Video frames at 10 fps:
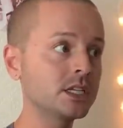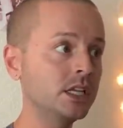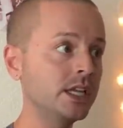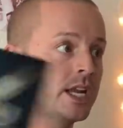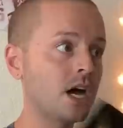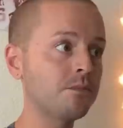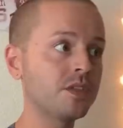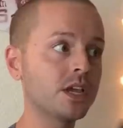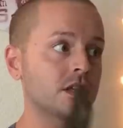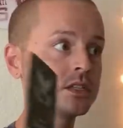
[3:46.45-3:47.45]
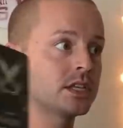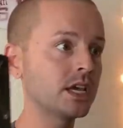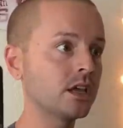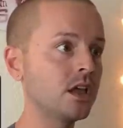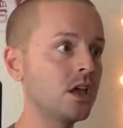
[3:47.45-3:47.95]
clean up things,
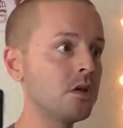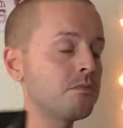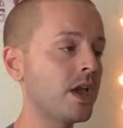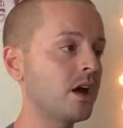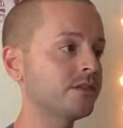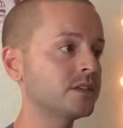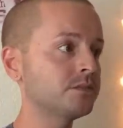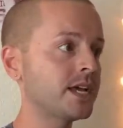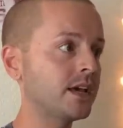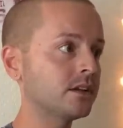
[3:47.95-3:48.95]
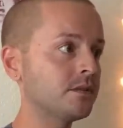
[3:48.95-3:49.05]
say, pay off some debt.